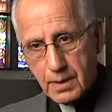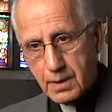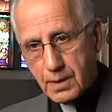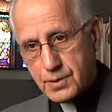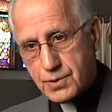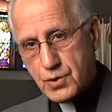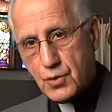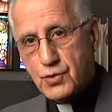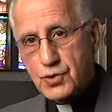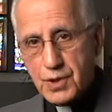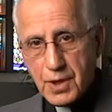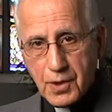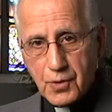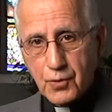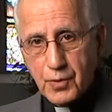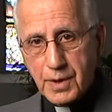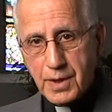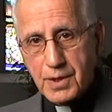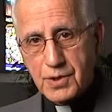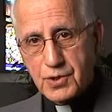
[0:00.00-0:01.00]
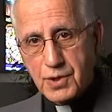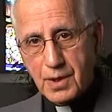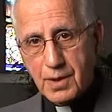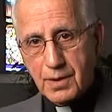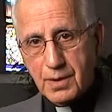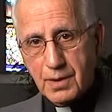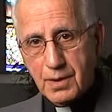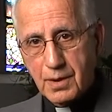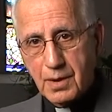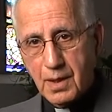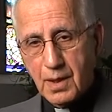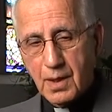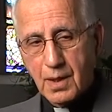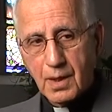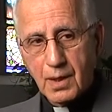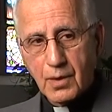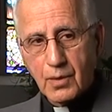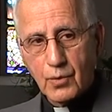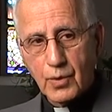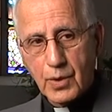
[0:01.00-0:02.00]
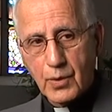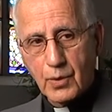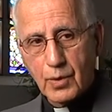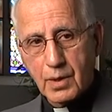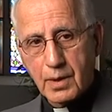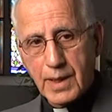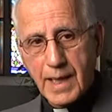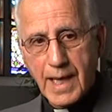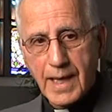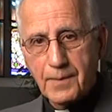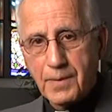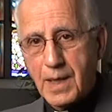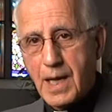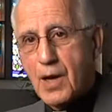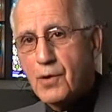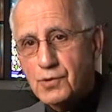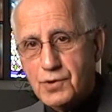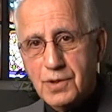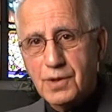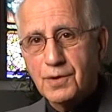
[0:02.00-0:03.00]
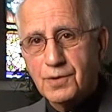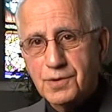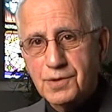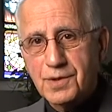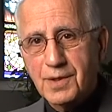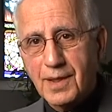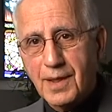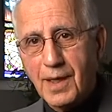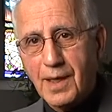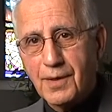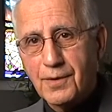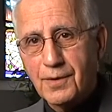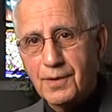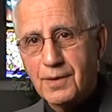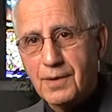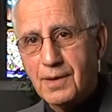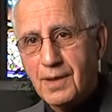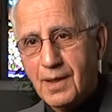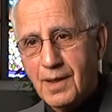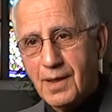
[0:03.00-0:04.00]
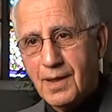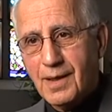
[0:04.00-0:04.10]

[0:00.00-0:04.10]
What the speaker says: associated with each other. We were camp counselors together.